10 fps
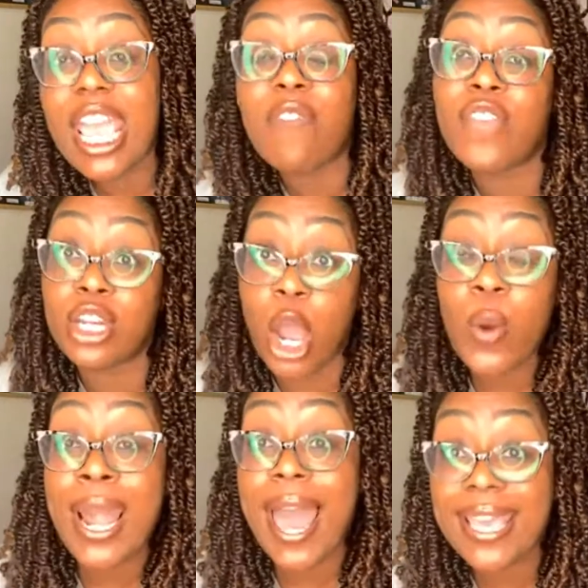If you
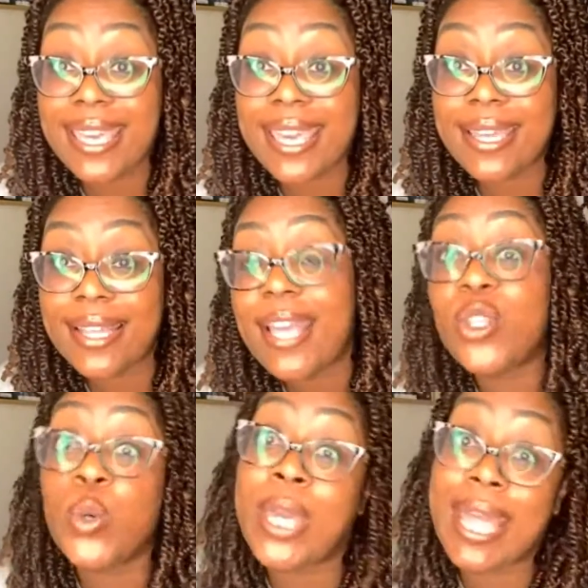don't like it,
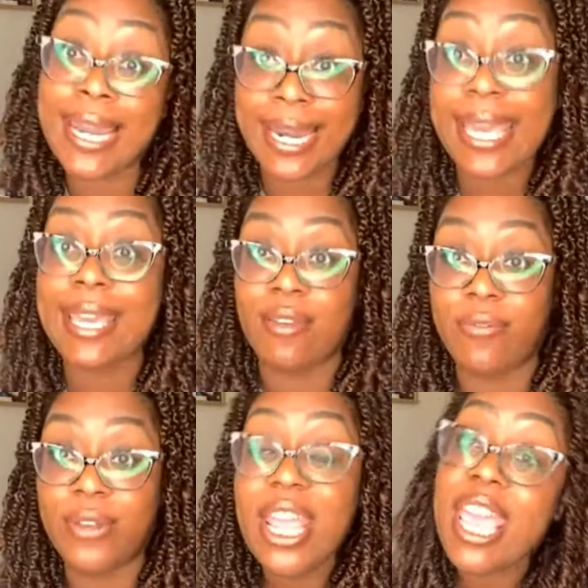you can leave.
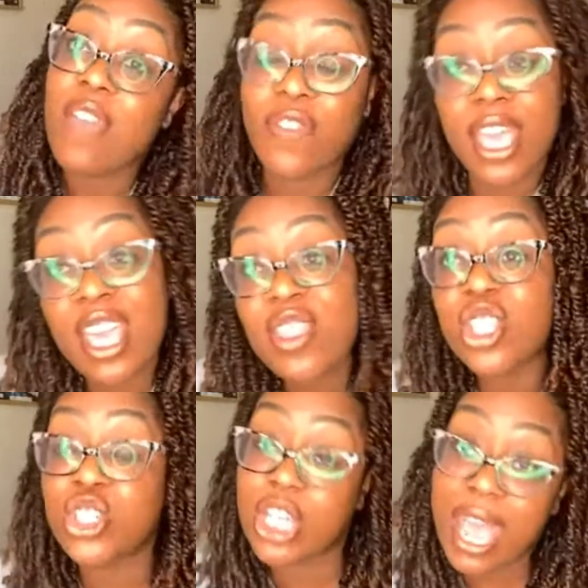If you're in
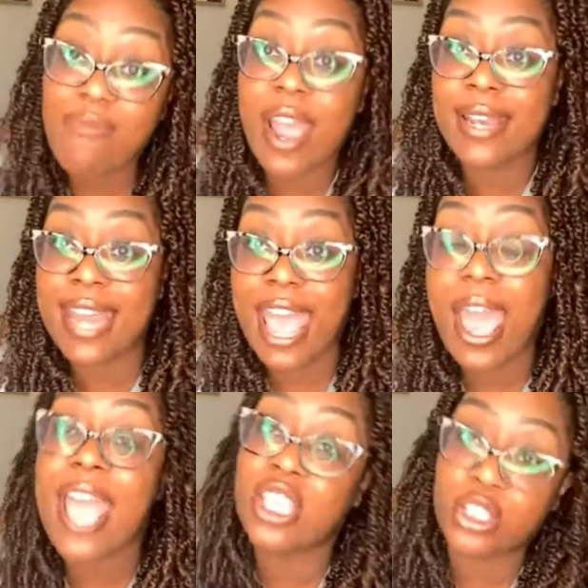this chat right
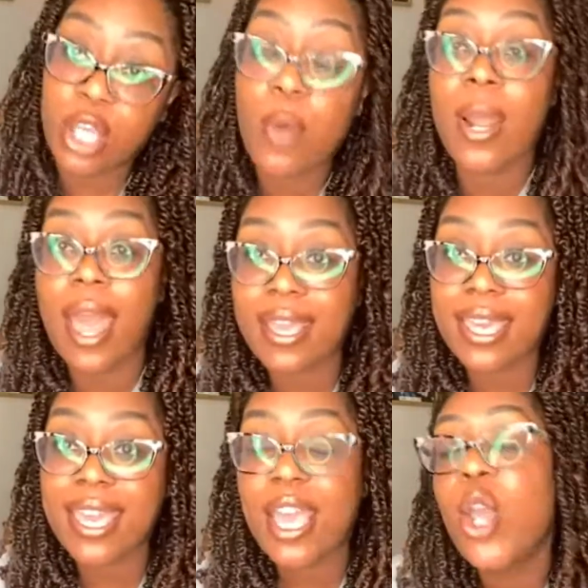now and you don't like
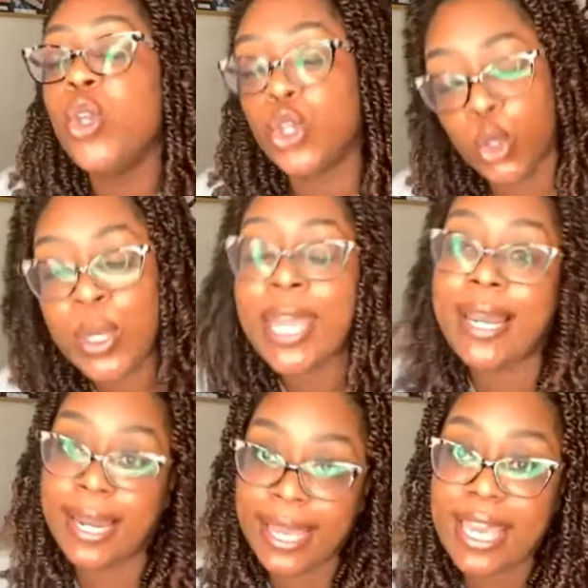it, you
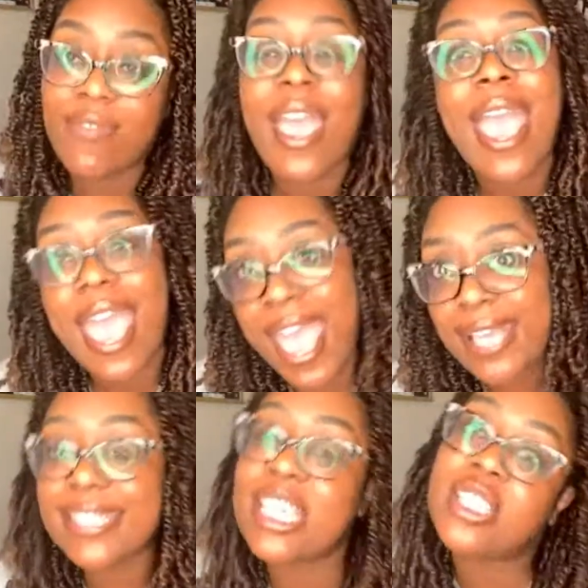can leave.
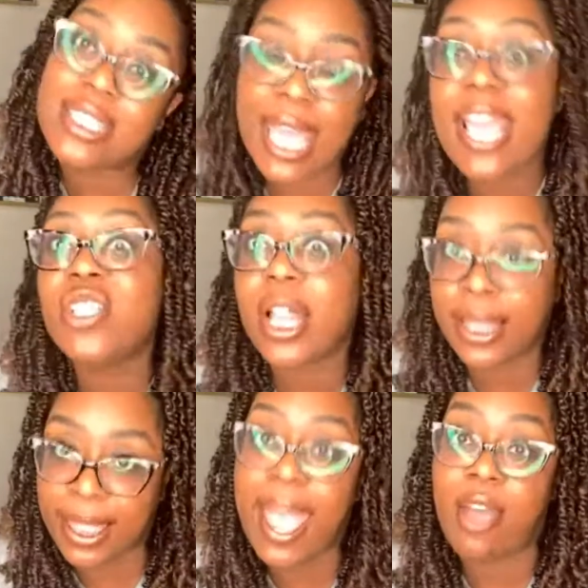Exit stage
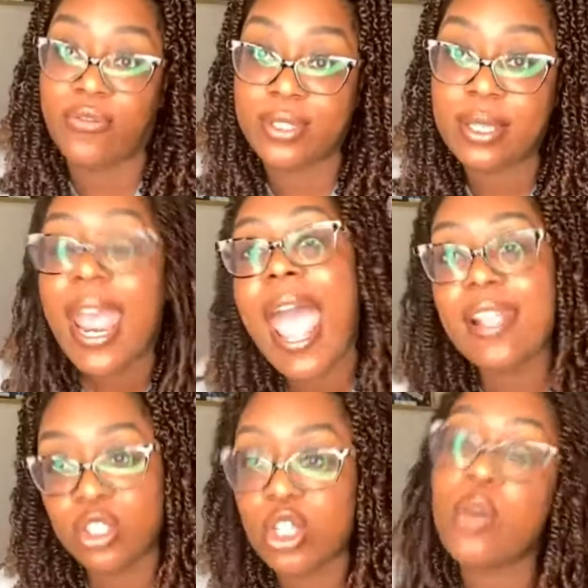left.
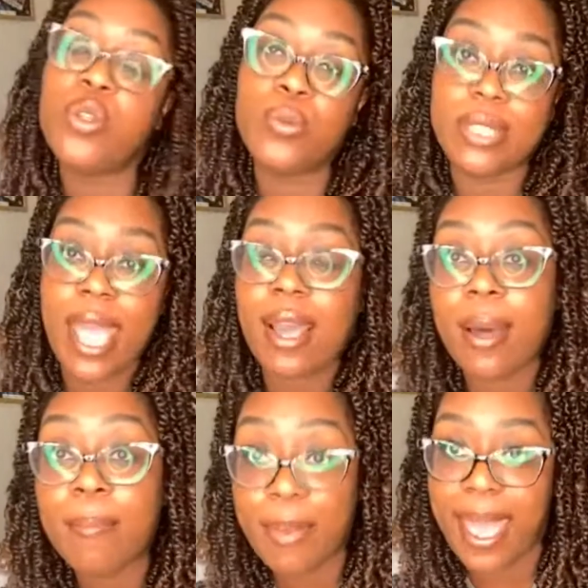And don't you dare
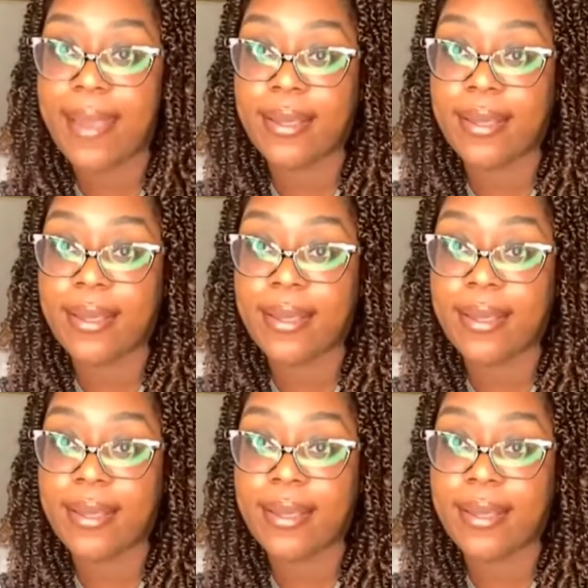come back.